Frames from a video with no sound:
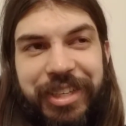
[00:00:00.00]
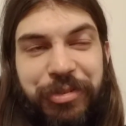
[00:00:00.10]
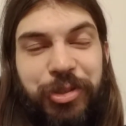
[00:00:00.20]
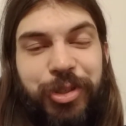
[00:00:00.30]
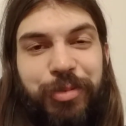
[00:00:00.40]
It
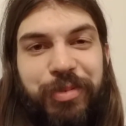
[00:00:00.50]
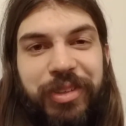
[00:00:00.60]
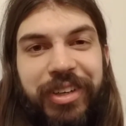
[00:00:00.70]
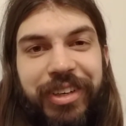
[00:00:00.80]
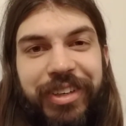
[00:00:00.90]
was
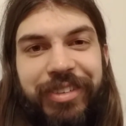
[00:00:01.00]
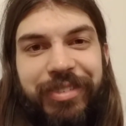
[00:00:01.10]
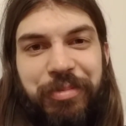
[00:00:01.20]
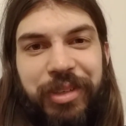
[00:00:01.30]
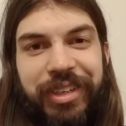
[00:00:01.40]
super hard
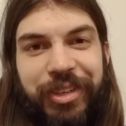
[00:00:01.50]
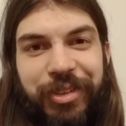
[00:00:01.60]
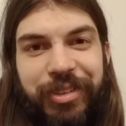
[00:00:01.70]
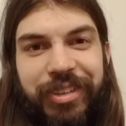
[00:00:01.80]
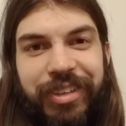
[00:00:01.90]
for me to
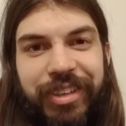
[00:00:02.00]
code.